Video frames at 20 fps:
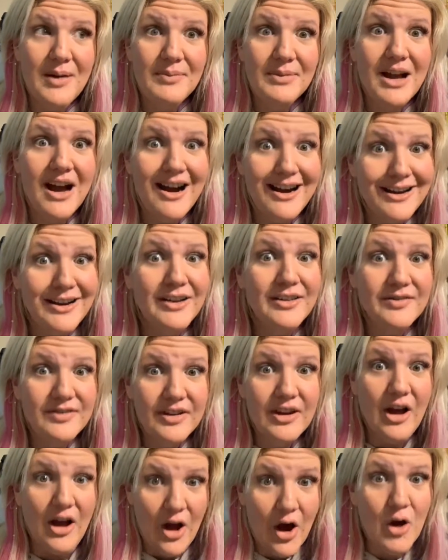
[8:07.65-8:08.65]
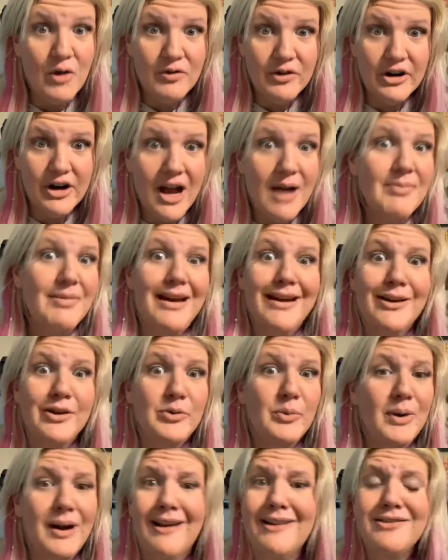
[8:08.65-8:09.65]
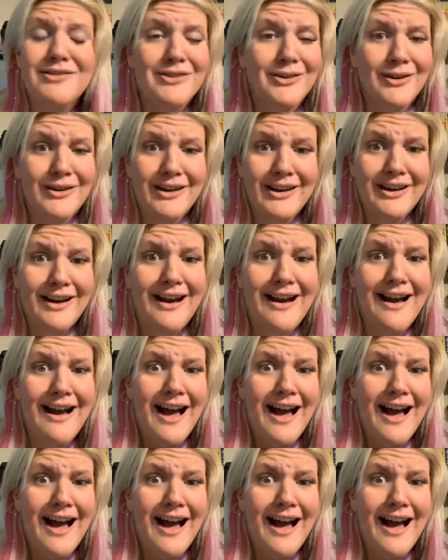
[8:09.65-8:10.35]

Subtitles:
kind of overcome that, because when I started,